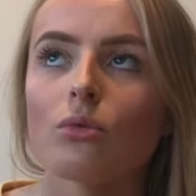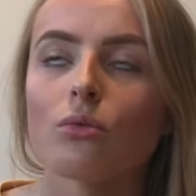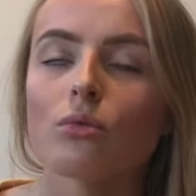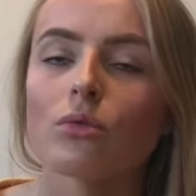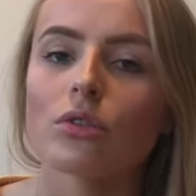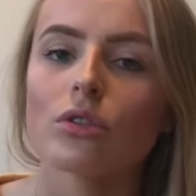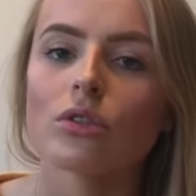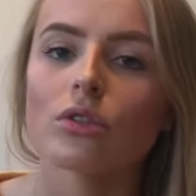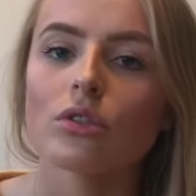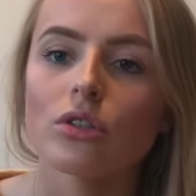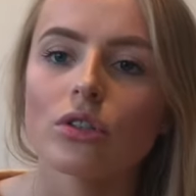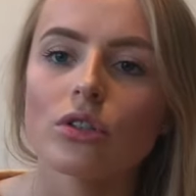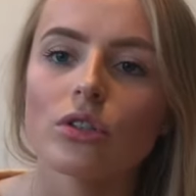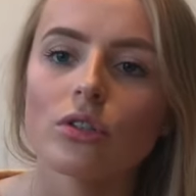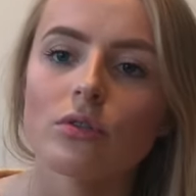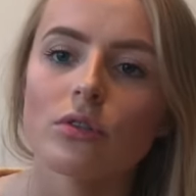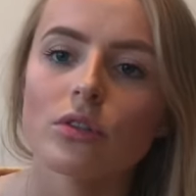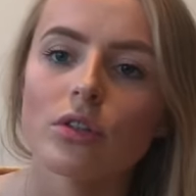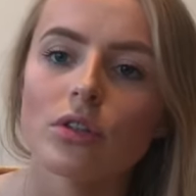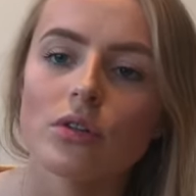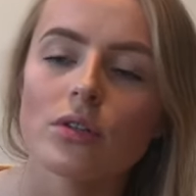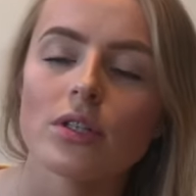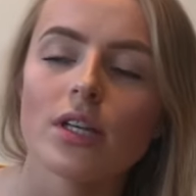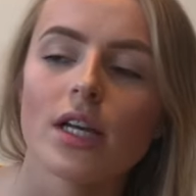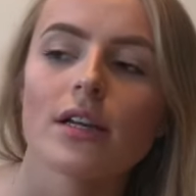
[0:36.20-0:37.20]
was good
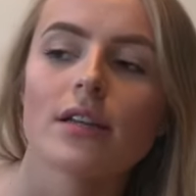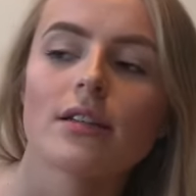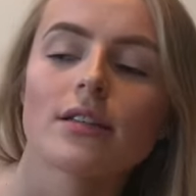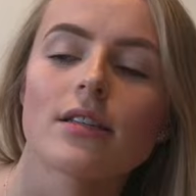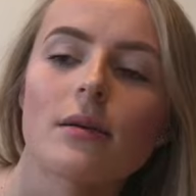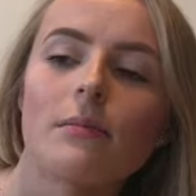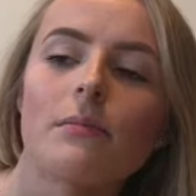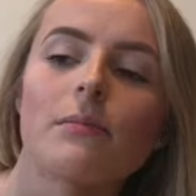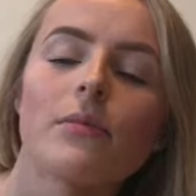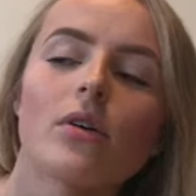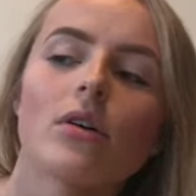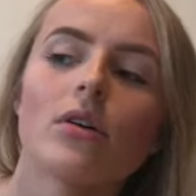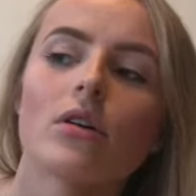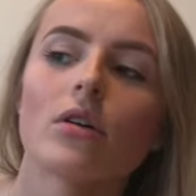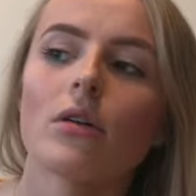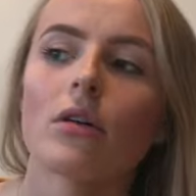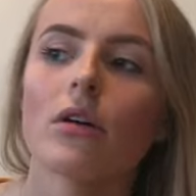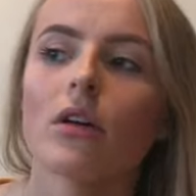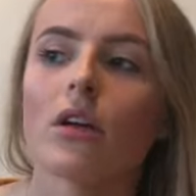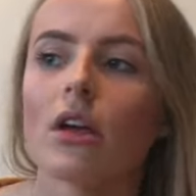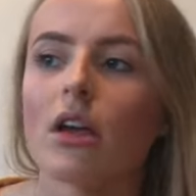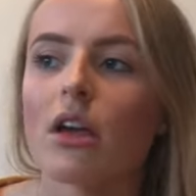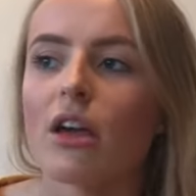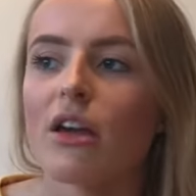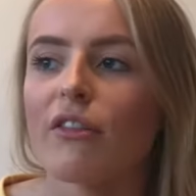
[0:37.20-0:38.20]
doing news editor, but
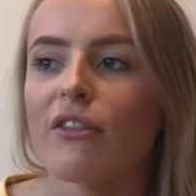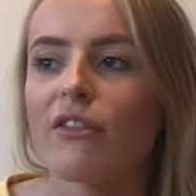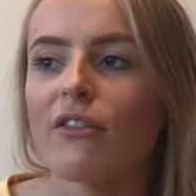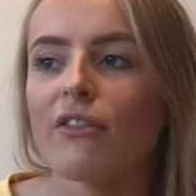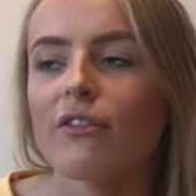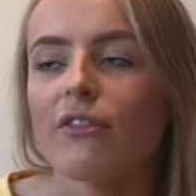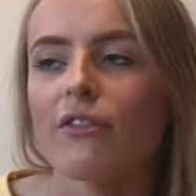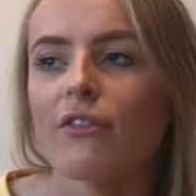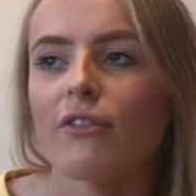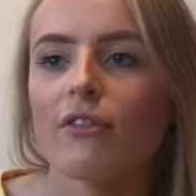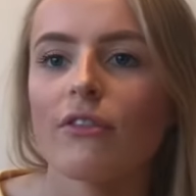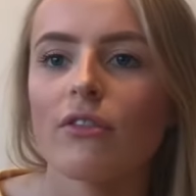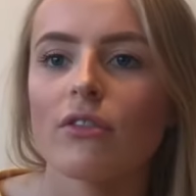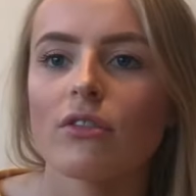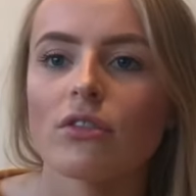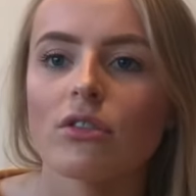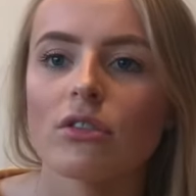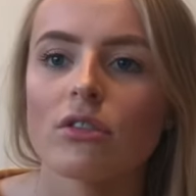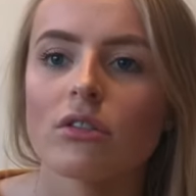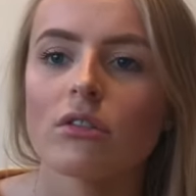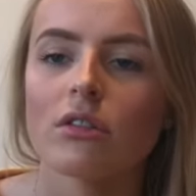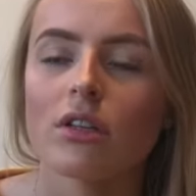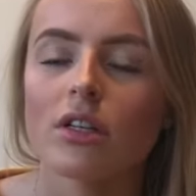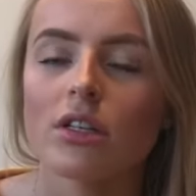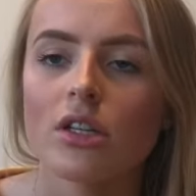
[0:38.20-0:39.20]
if
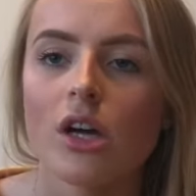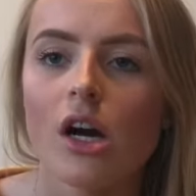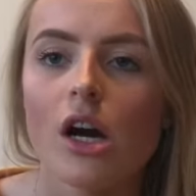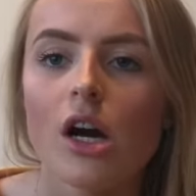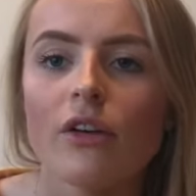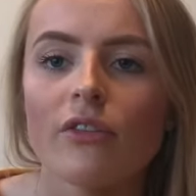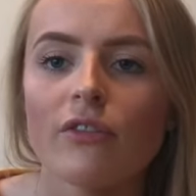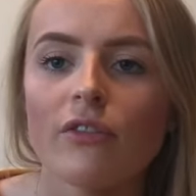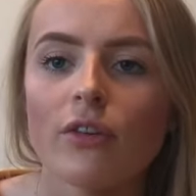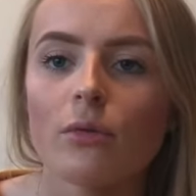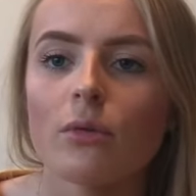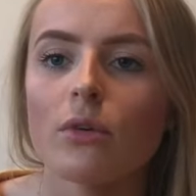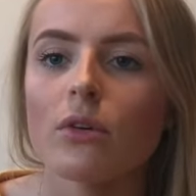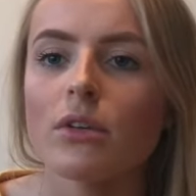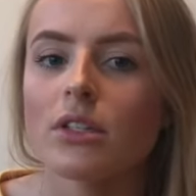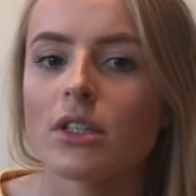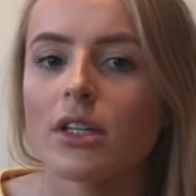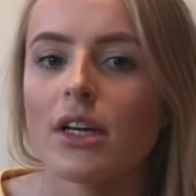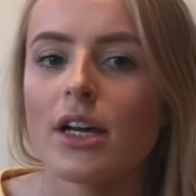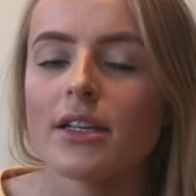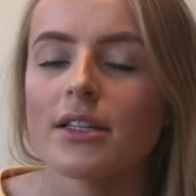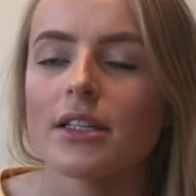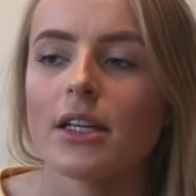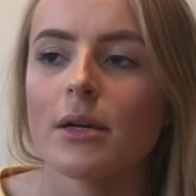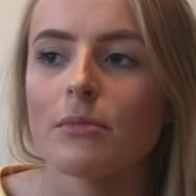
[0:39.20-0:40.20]
it's hard for you all
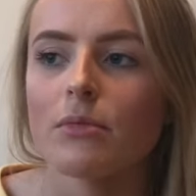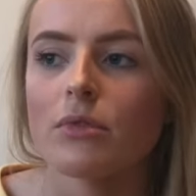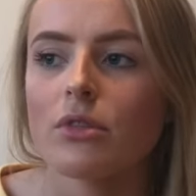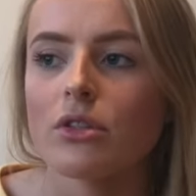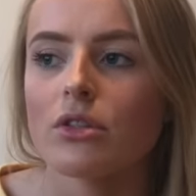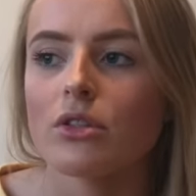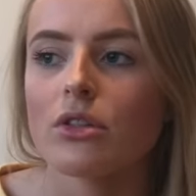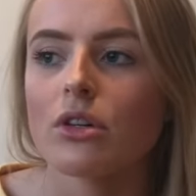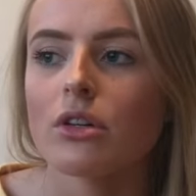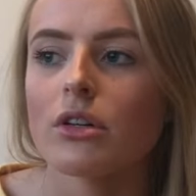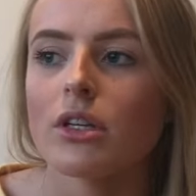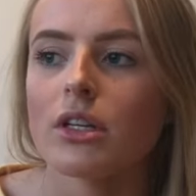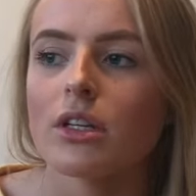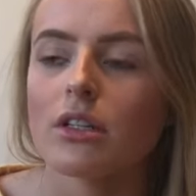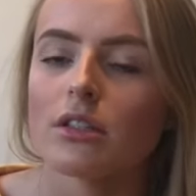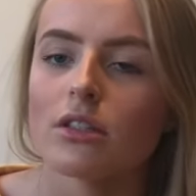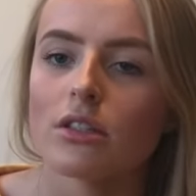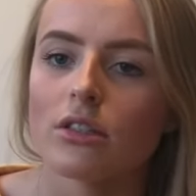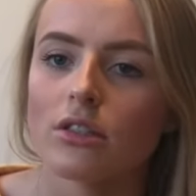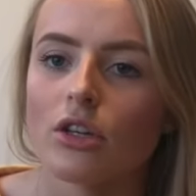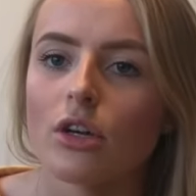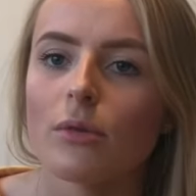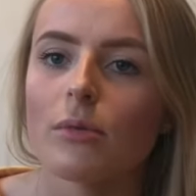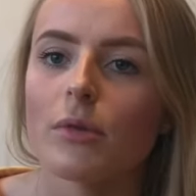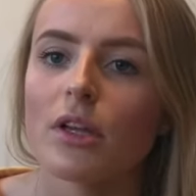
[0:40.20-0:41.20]
to get a separate story because
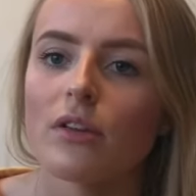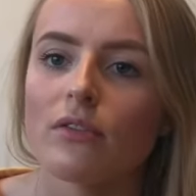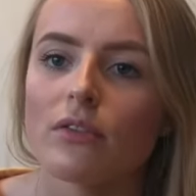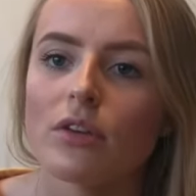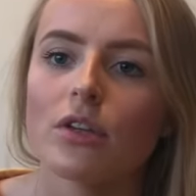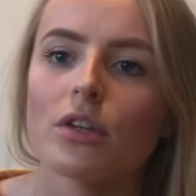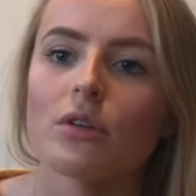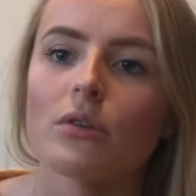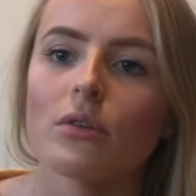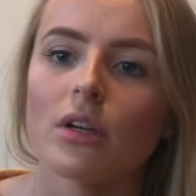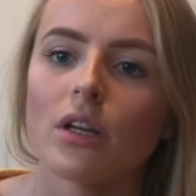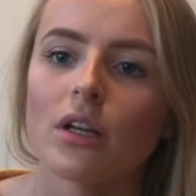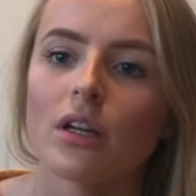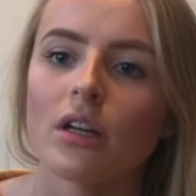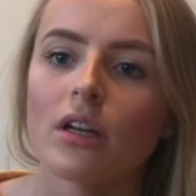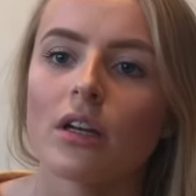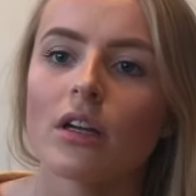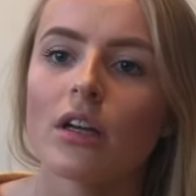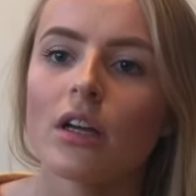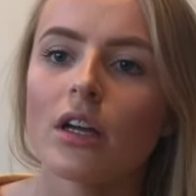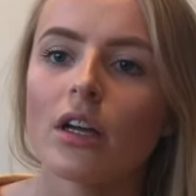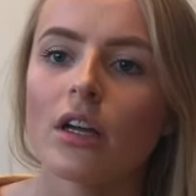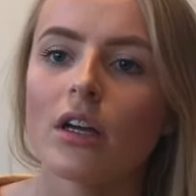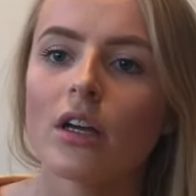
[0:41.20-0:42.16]
there's so many of you doing it,